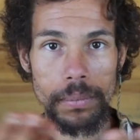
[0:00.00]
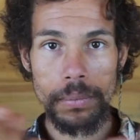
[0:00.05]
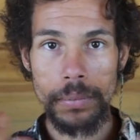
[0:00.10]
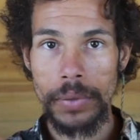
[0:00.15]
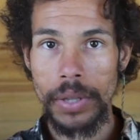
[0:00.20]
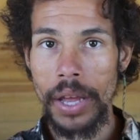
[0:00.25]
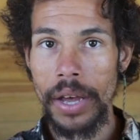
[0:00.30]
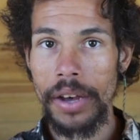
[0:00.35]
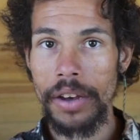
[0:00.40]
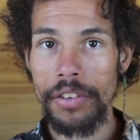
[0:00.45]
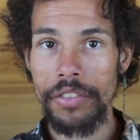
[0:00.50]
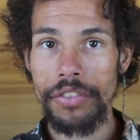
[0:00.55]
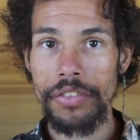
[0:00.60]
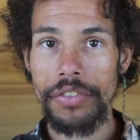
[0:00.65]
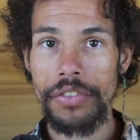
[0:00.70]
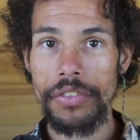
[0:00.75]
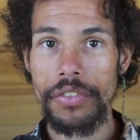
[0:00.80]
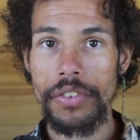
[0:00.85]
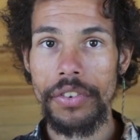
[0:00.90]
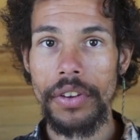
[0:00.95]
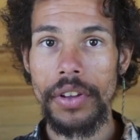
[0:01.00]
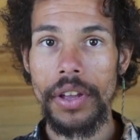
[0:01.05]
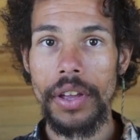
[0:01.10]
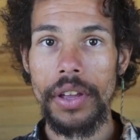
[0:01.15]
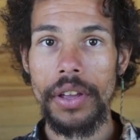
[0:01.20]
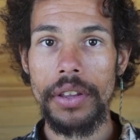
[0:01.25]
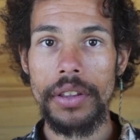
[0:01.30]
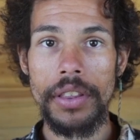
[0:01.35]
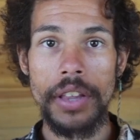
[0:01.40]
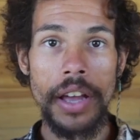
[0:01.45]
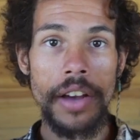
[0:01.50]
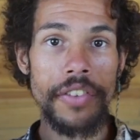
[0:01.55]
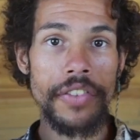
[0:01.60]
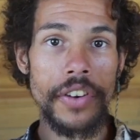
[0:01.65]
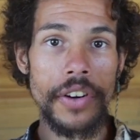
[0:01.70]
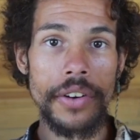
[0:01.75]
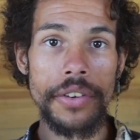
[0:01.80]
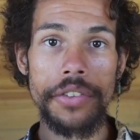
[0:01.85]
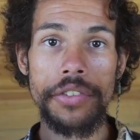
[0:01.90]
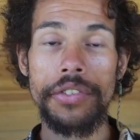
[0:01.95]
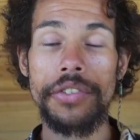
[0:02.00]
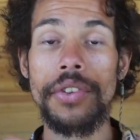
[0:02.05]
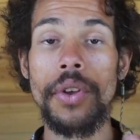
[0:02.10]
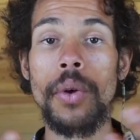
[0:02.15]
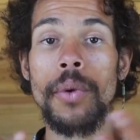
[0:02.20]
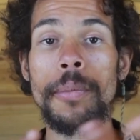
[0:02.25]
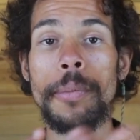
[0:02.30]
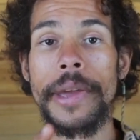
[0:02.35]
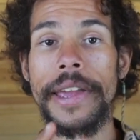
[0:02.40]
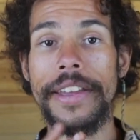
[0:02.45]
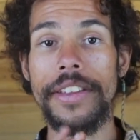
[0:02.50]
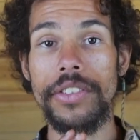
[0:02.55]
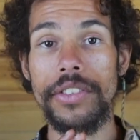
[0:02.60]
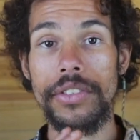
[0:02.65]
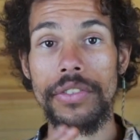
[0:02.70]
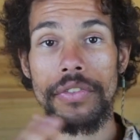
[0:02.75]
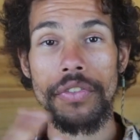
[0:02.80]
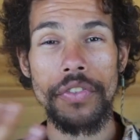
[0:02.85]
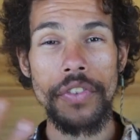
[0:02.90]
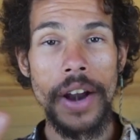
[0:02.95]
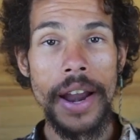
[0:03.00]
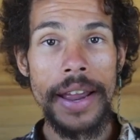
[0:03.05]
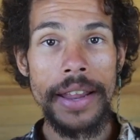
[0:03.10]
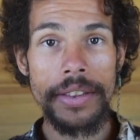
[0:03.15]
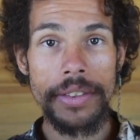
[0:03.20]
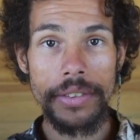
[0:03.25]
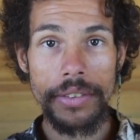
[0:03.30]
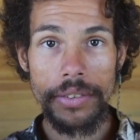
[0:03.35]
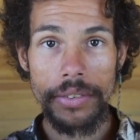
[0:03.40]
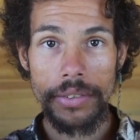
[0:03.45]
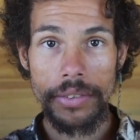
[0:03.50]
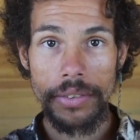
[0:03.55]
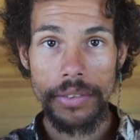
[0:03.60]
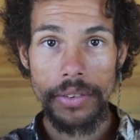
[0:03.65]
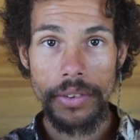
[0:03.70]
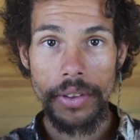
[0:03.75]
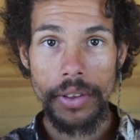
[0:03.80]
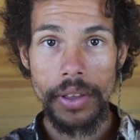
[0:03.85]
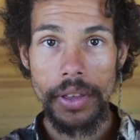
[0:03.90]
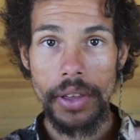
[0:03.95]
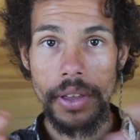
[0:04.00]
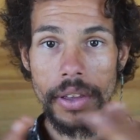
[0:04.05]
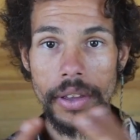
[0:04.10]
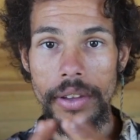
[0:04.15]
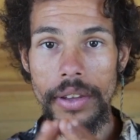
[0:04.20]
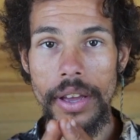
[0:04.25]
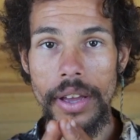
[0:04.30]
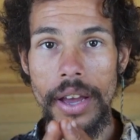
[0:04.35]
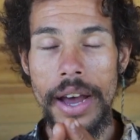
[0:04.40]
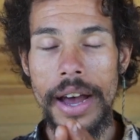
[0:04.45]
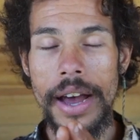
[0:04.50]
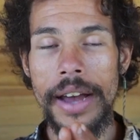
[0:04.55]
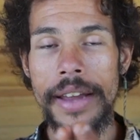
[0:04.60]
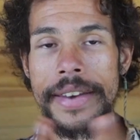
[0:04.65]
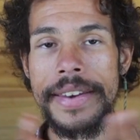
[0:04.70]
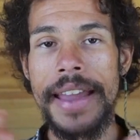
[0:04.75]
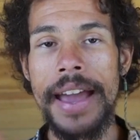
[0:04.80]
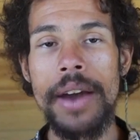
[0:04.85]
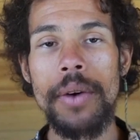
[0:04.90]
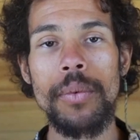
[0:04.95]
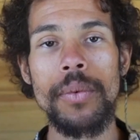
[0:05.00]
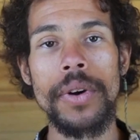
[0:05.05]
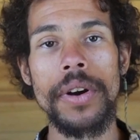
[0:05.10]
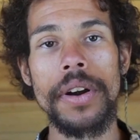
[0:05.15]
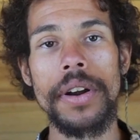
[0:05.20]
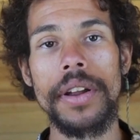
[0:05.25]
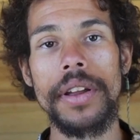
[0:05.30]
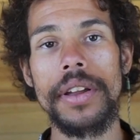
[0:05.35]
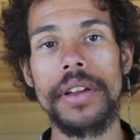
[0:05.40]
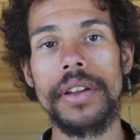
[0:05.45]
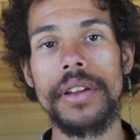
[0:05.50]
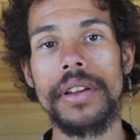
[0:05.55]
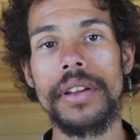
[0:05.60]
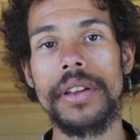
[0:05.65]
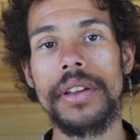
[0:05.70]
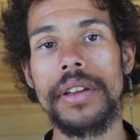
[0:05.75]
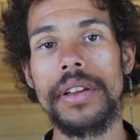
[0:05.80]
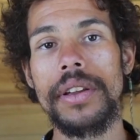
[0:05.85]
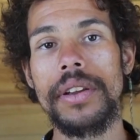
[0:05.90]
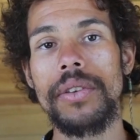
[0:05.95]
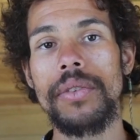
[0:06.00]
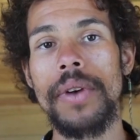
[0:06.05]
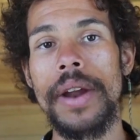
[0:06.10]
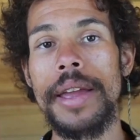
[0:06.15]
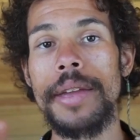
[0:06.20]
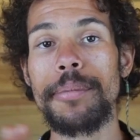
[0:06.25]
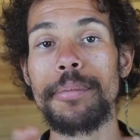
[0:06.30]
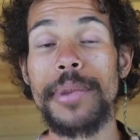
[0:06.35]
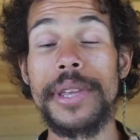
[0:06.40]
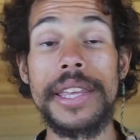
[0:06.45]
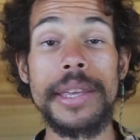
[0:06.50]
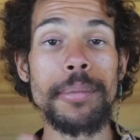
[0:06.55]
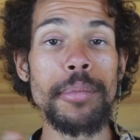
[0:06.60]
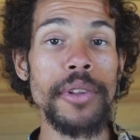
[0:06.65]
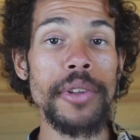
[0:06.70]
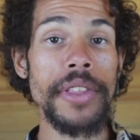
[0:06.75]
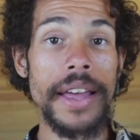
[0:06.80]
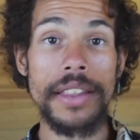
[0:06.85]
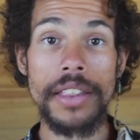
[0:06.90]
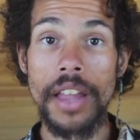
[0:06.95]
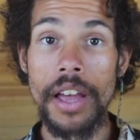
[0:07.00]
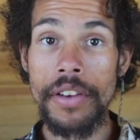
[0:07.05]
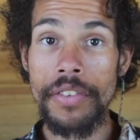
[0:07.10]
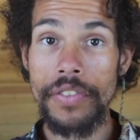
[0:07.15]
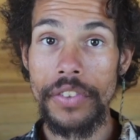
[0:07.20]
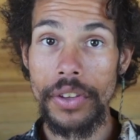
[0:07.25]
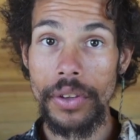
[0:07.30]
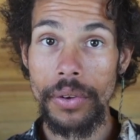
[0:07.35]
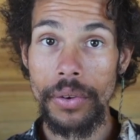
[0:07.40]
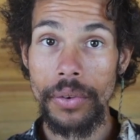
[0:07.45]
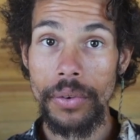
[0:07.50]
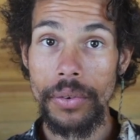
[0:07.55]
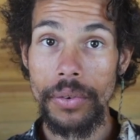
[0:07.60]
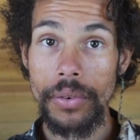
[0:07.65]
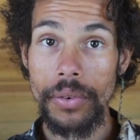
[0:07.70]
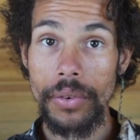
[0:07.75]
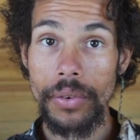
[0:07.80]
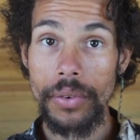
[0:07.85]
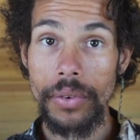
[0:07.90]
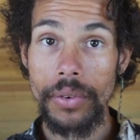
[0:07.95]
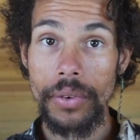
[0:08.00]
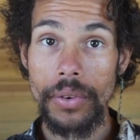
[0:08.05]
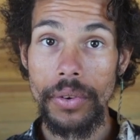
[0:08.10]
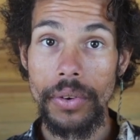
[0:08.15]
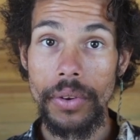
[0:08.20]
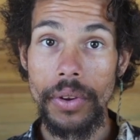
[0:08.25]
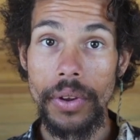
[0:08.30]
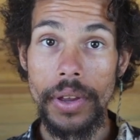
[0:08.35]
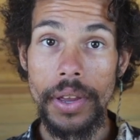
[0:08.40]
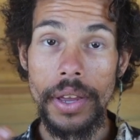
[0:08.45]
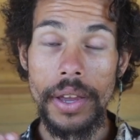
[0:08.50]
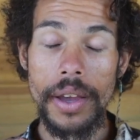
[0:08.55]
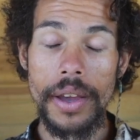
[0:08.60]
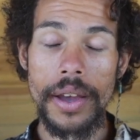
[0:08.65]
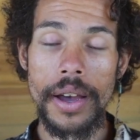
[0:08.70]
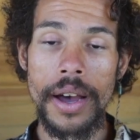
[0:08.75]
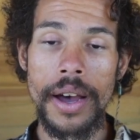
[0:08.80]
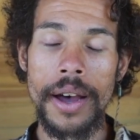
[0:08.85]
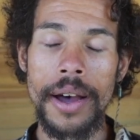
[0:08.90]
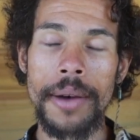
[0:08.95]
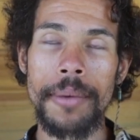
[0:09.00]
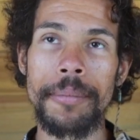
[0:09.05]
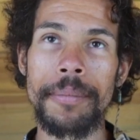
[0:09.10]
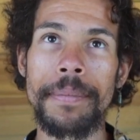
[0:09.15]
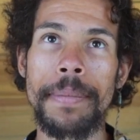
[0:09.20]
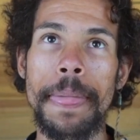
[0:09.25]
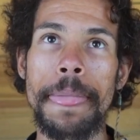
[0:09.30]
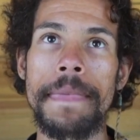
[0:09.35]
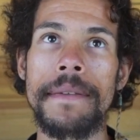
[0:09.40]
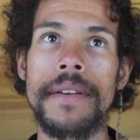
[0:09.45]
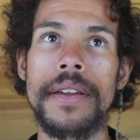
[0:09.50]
love lovers, soulmates, friends, uh, a network, right? People that love you. Um,